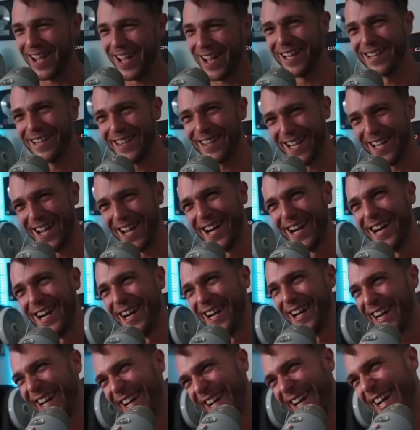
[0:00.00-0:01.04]
there.
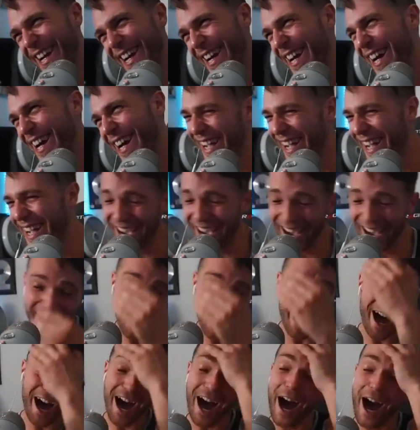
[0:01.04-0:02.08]

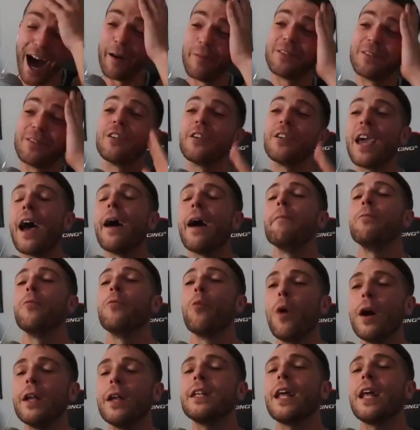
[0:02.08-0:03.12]
So yeah,
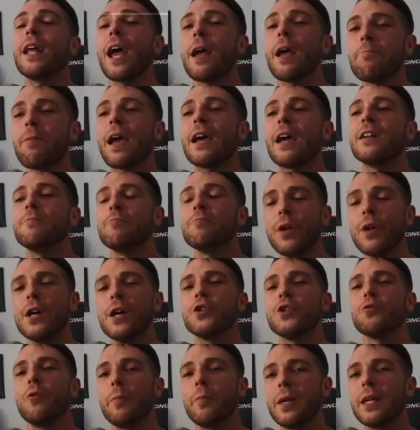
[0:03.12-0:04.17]
one day Pain and Pleasure will
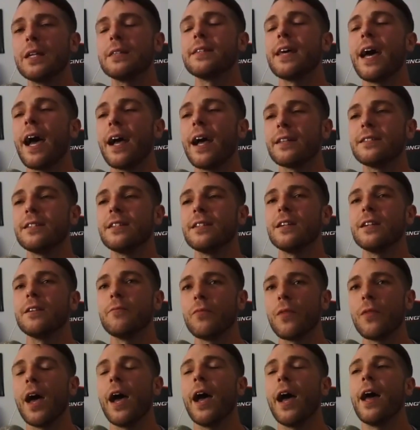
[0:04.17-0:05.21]
be a tag team
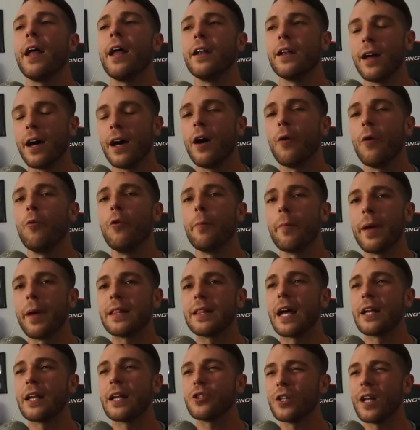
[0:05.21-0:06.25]
and we'll make that
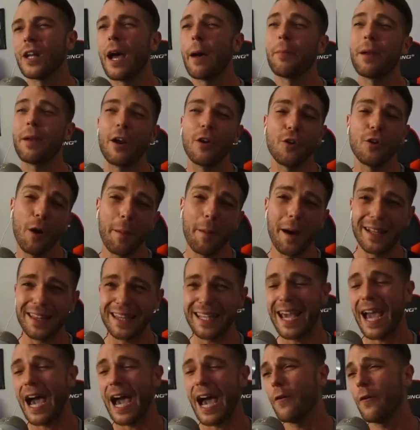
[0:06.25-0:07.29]
shit happen. I don't know about the
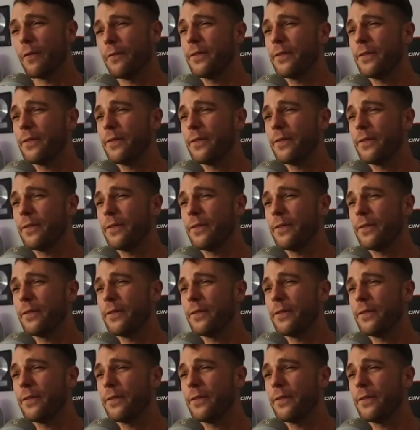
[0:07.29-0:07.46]
outfits